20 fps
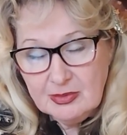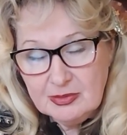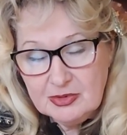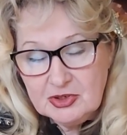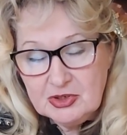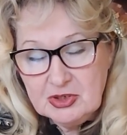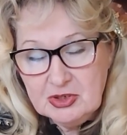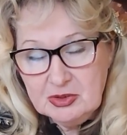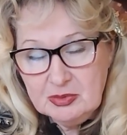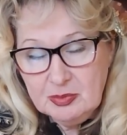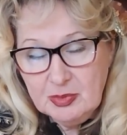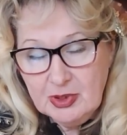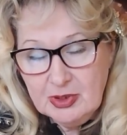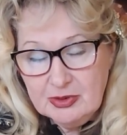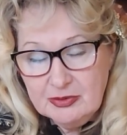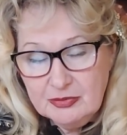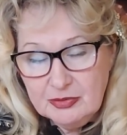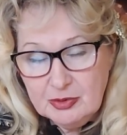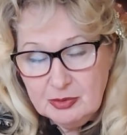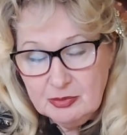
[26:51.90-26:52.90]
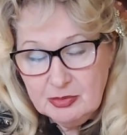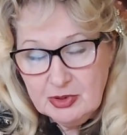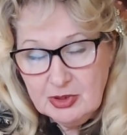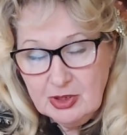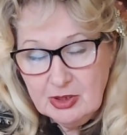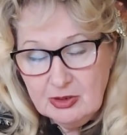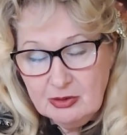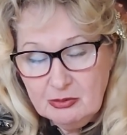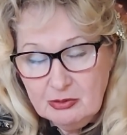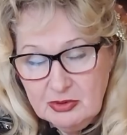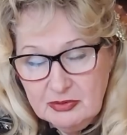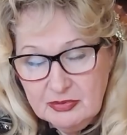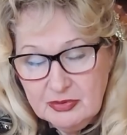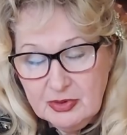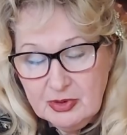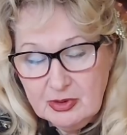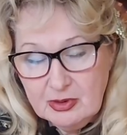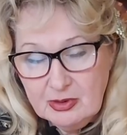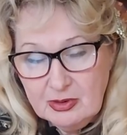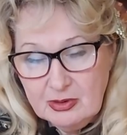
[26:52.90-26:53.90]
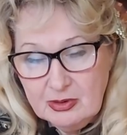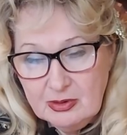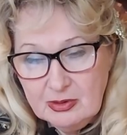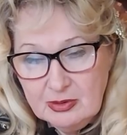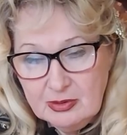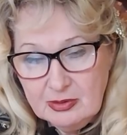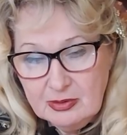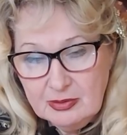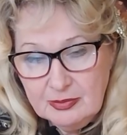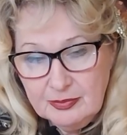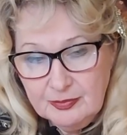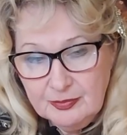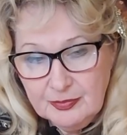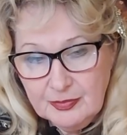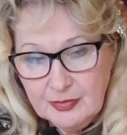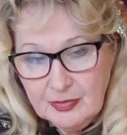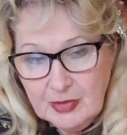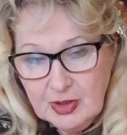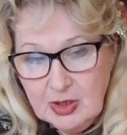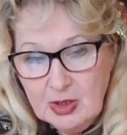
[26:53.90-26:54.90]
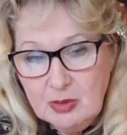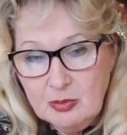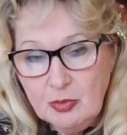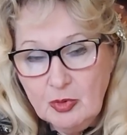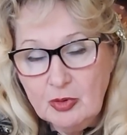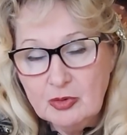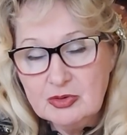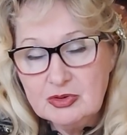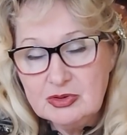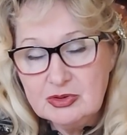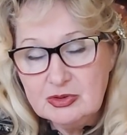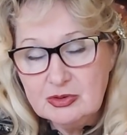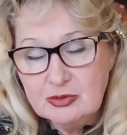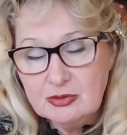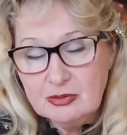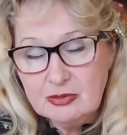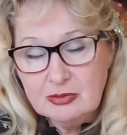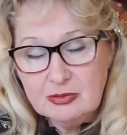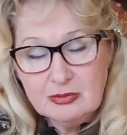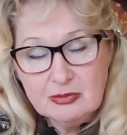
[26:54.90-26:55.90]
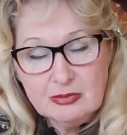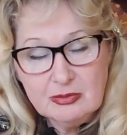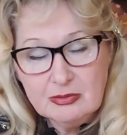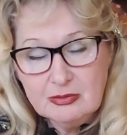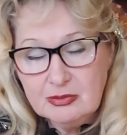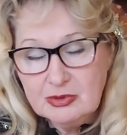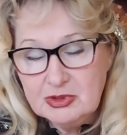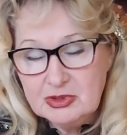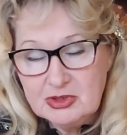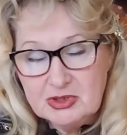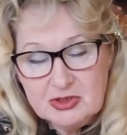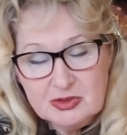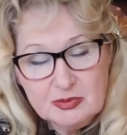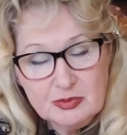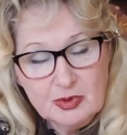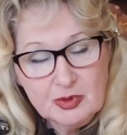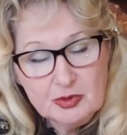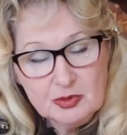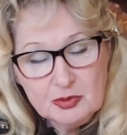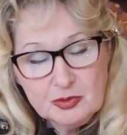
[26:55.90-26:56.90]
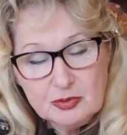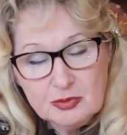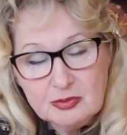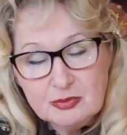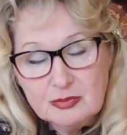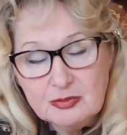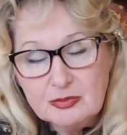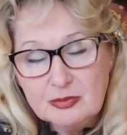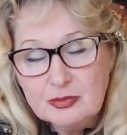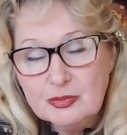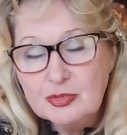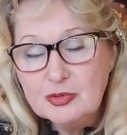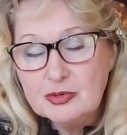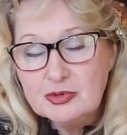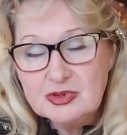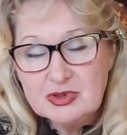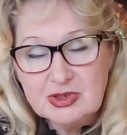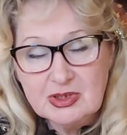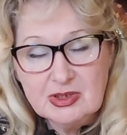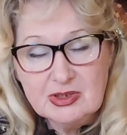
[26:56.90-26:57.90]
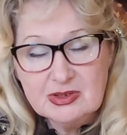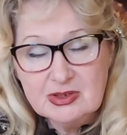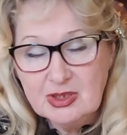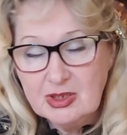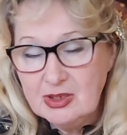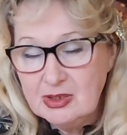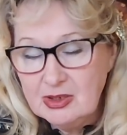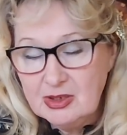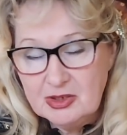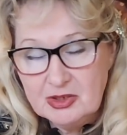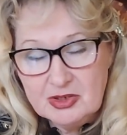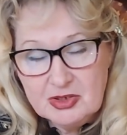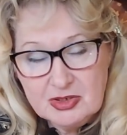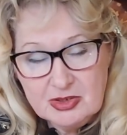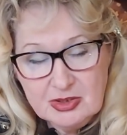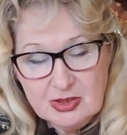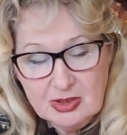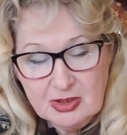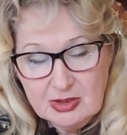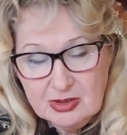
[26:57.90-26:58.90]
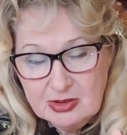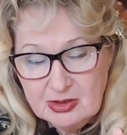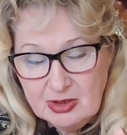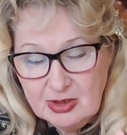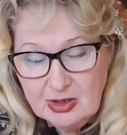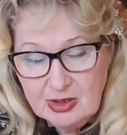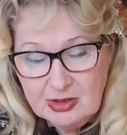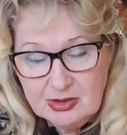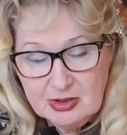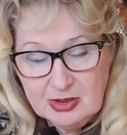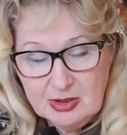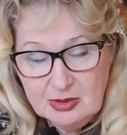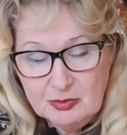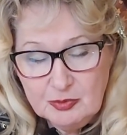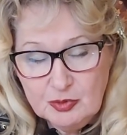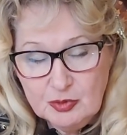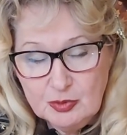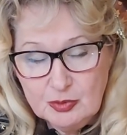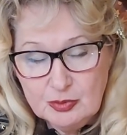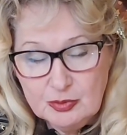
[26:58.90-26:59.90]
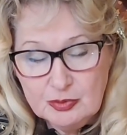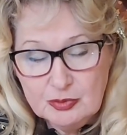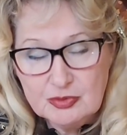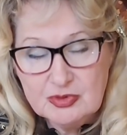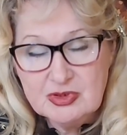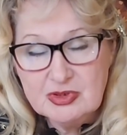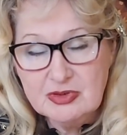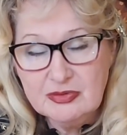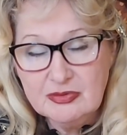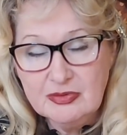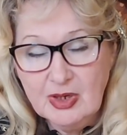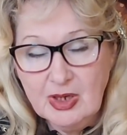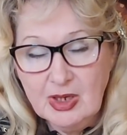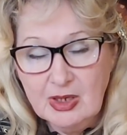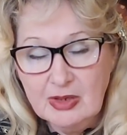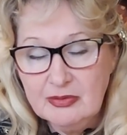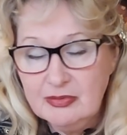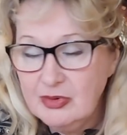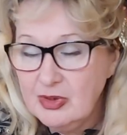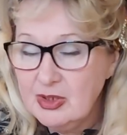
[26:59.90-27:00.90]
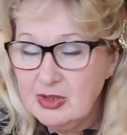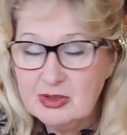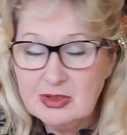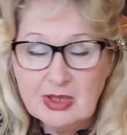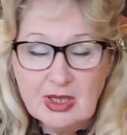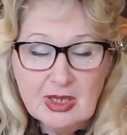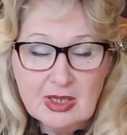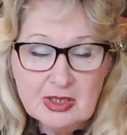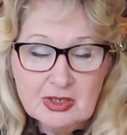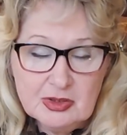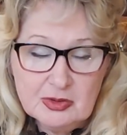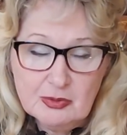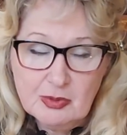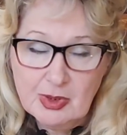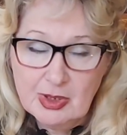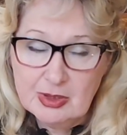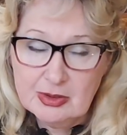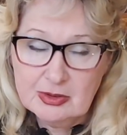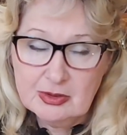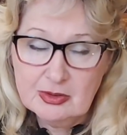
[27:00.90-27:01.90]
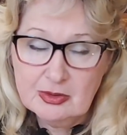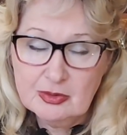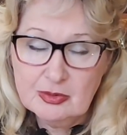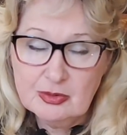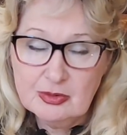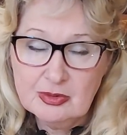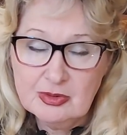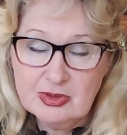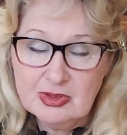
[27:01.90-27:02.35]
treatment from with chemo, so we just want to boost his energy and let him to survive, and anyone who